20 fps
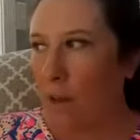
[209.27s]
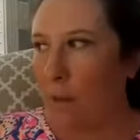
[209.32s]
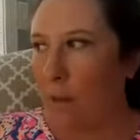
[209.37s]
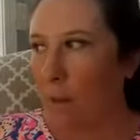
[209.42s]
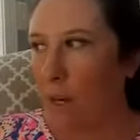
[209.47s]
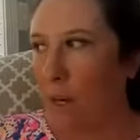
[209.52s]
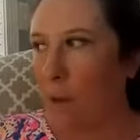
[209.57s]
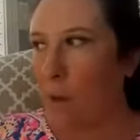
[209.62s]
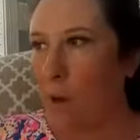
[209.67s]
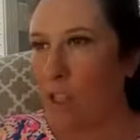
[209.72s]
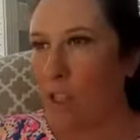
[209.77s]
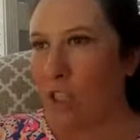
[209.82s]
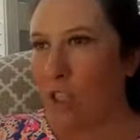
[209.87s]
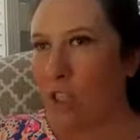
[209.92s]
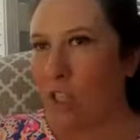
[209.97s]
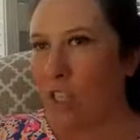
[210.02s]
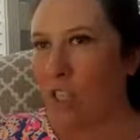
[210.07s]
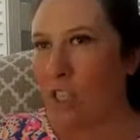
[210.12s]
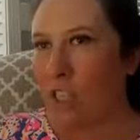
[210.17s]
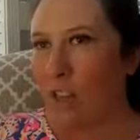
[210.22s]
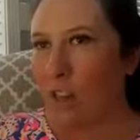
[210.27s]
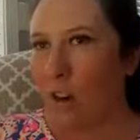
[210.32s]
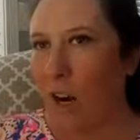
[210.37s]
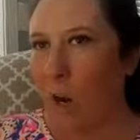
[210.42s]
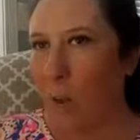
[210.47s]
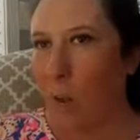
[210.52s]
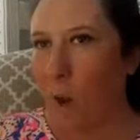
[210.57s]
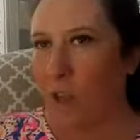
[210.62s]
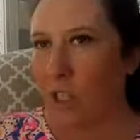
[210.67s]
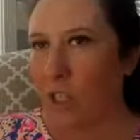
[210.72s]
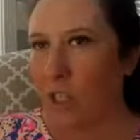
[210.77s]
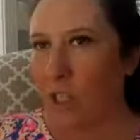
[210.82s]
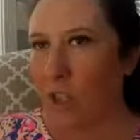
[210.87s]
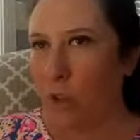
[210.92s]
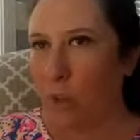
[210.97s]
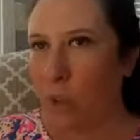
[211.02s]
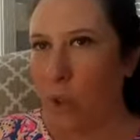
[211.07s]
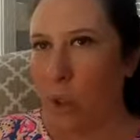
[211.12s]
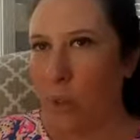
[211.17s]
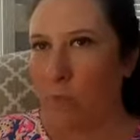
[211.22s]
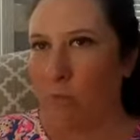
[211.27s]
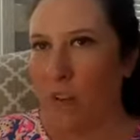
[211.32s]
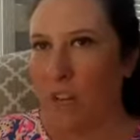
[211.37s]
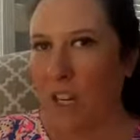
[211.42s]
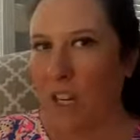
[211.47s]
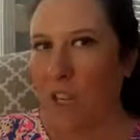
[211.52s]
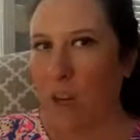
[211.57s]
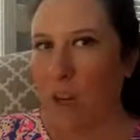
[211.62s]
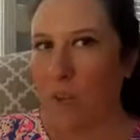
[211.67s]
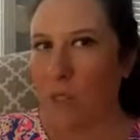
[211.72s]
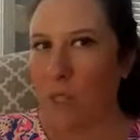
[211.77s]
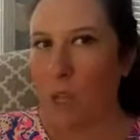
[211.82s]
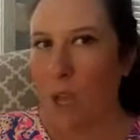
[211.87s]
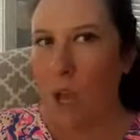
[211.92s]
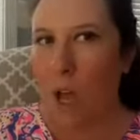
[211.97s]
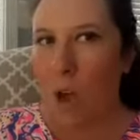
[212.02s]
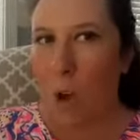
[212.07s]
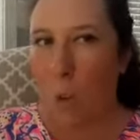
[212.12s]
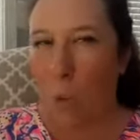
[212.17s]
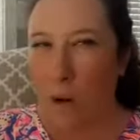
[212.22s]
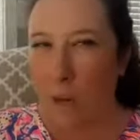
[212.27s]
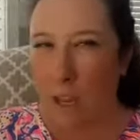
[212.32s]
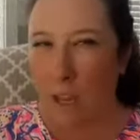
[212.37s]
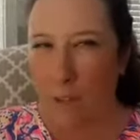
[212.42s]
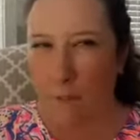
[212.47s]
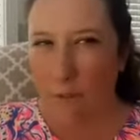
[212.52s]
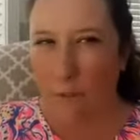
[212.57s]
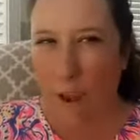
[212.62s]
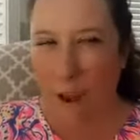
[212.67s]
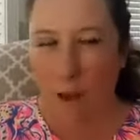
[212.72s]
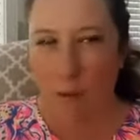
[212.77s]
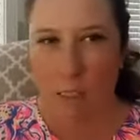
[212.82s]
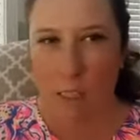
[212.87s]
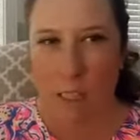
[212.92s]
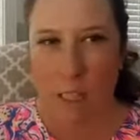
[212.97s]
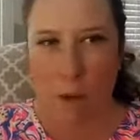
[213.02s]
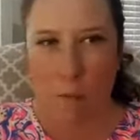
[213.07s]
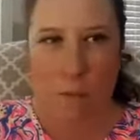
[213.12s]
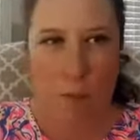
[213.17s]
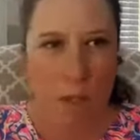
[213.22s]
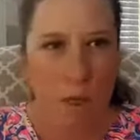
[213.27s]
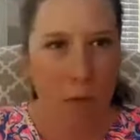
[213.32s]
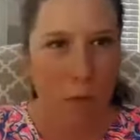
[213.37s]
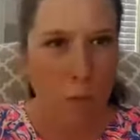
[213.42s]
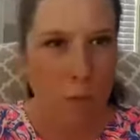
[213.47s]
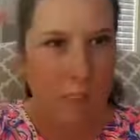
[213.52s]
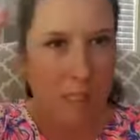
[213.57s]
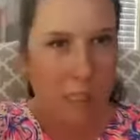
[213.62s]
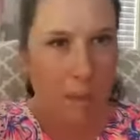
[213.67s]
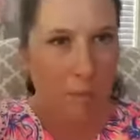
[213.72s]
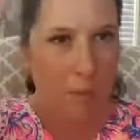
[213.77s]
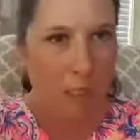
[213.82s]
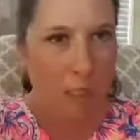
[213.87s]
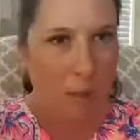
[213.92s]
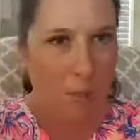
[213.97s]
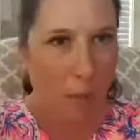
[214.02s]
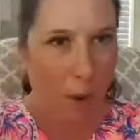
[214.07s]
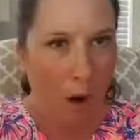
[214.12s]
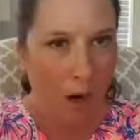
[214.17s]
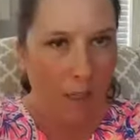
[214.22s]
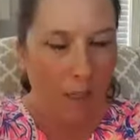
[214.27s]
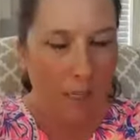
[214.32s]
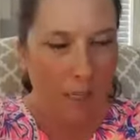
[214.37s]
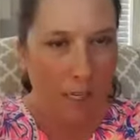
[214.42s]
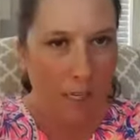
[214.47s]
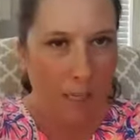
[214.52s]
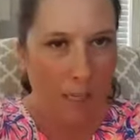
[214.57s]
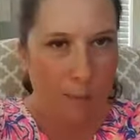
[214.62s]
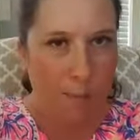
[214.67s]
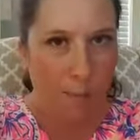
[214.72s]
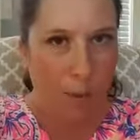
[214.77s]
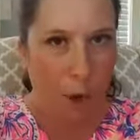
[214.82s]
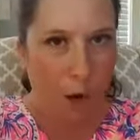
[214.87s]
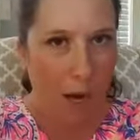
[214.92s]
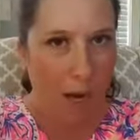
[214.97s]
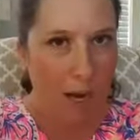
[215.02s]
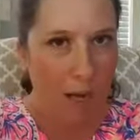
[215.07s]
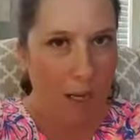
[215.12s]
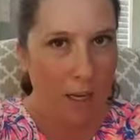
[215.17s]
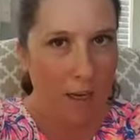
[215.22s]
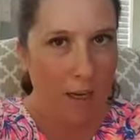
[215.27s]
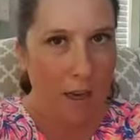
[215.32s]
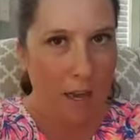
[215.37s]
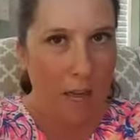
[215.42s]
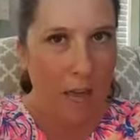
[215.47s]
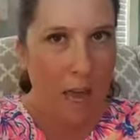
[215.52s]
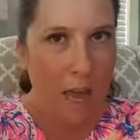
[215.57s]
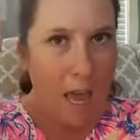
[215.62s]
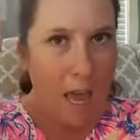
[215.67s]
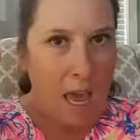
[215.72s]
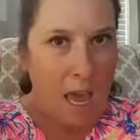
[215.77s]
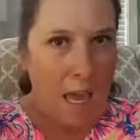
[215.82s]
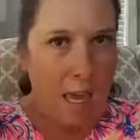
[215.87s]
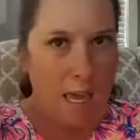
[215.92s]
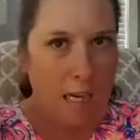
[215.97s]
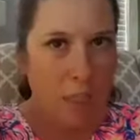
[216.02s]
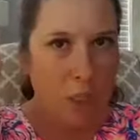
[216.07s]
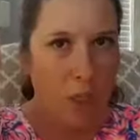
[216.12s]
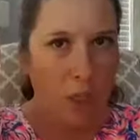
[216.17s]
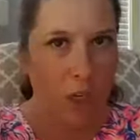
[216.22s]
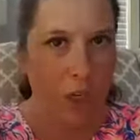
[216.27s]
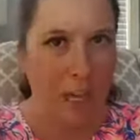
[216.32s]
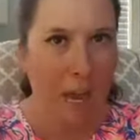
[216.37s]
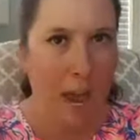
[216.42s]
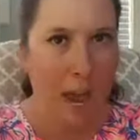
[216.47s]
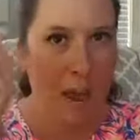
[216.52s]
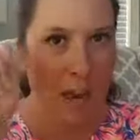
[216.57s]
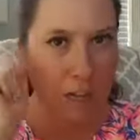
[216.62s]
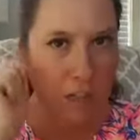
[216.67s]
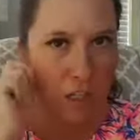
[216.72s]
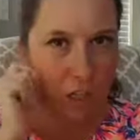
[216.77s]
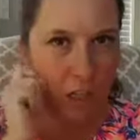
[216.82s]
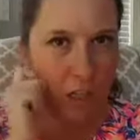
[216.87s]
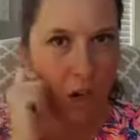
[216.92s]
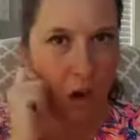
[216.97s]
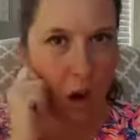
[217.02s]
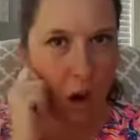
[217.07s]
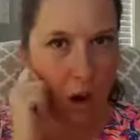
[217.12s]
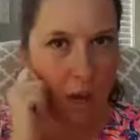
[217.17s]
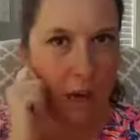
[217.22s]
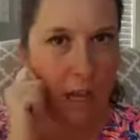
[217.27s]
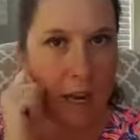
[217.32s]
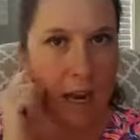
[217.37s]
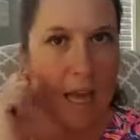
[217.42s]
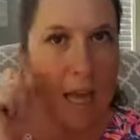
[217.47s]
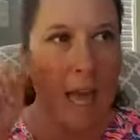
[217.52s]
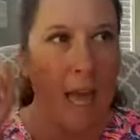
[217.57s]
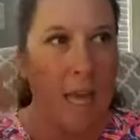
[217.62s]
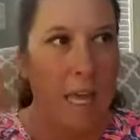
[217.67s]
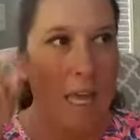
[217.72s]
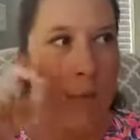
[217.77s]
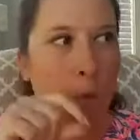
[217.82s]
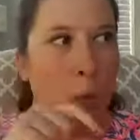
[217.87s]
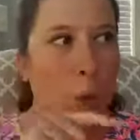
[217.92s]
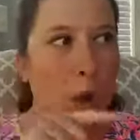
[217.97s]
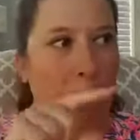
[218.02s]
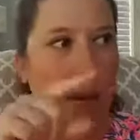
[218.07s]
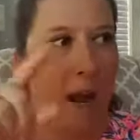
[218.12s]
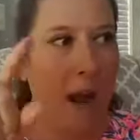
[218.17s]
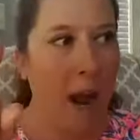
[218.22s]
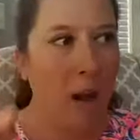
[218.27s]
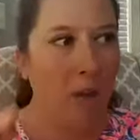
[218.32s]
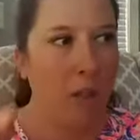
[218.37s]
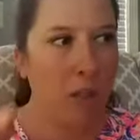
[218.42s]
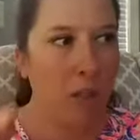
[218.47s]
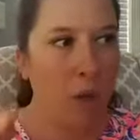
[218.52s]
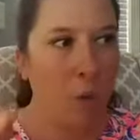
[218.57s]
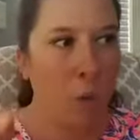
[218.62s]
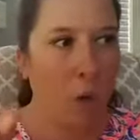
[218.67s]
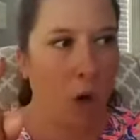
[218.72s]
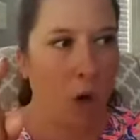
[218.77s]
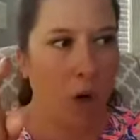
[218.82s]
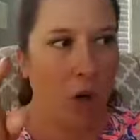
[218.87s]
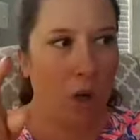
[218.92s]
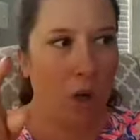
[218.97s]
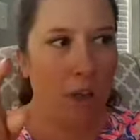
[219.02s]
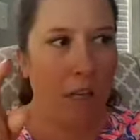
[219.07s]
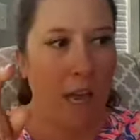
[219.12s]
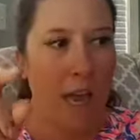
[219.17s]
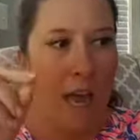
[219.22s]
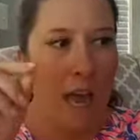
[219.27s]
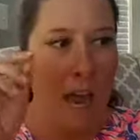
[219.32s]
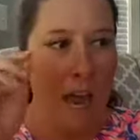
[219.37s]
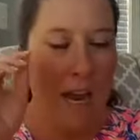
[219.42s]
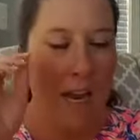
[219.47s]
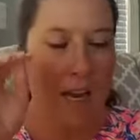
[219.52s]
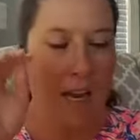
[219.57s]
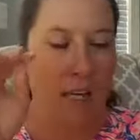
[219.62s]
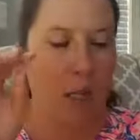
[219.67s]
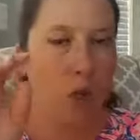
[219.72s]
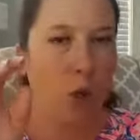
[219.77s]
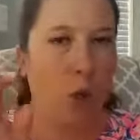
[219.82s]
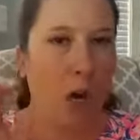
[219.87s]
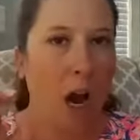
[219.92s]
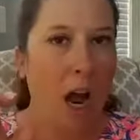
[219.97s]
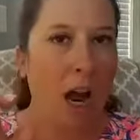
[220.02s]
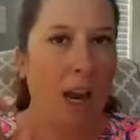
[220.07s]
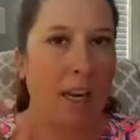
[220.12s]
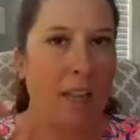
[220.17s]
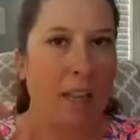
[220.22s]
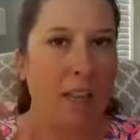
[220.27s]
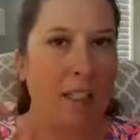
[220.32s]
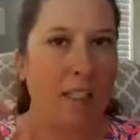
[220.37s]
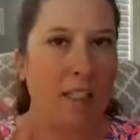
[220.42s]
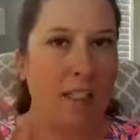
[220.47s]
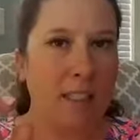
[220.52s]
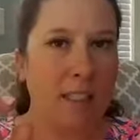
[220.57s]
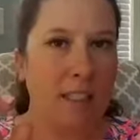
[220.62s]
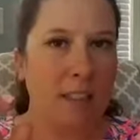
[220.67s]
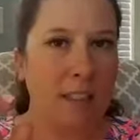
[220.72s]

But he wasn't just sitting around watching YouTube videos. When he found something, when something sparked in his brain, he took action on it. He went out into the world and he tried it.